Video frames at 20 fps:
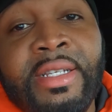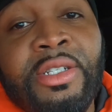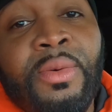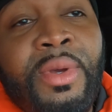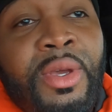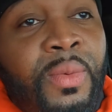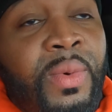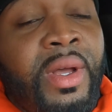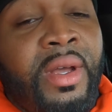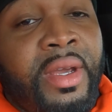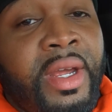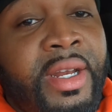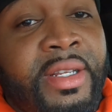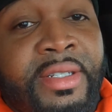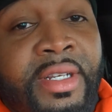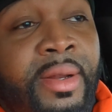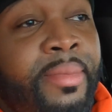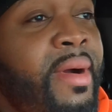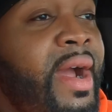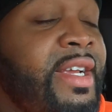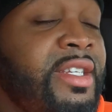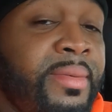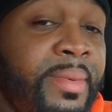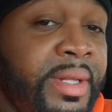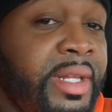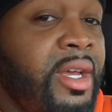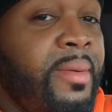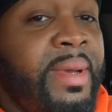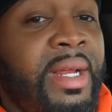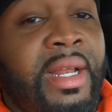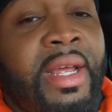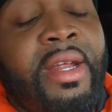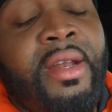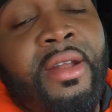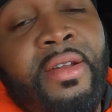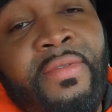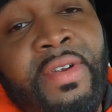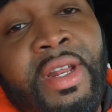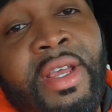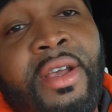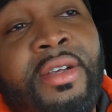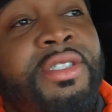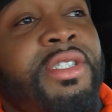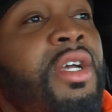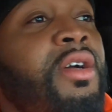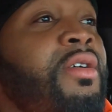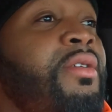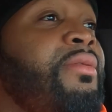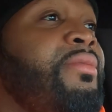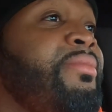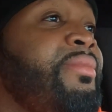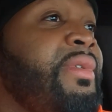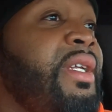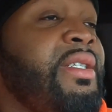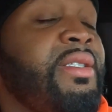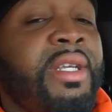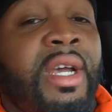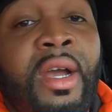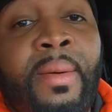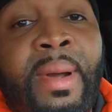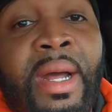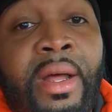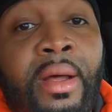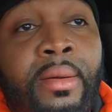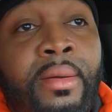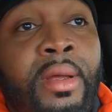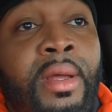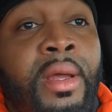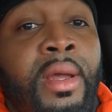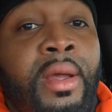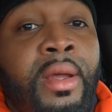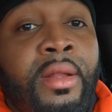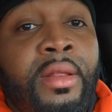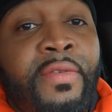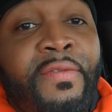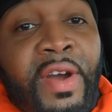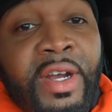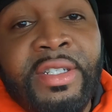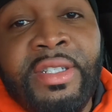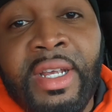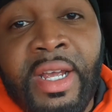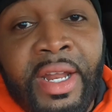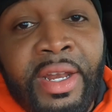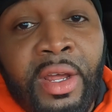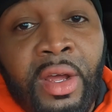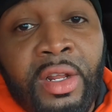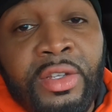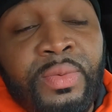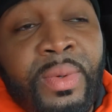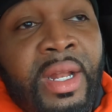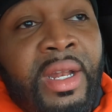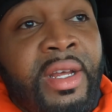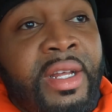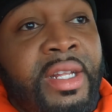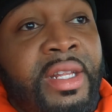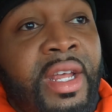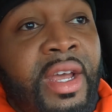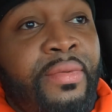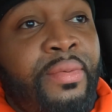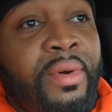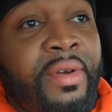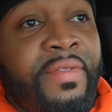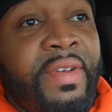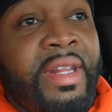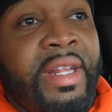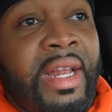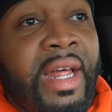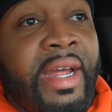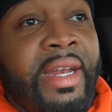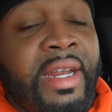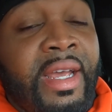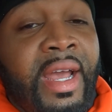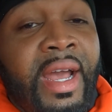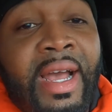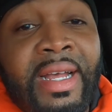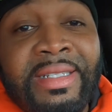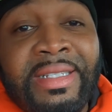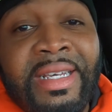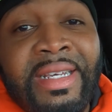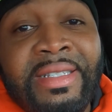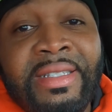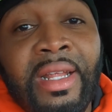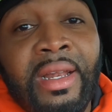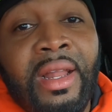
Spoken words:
so we will get into the prices, but they'll be later in the video. So let's talk about the first thing I noticed when I look at the F-150 Lighting, guys, is the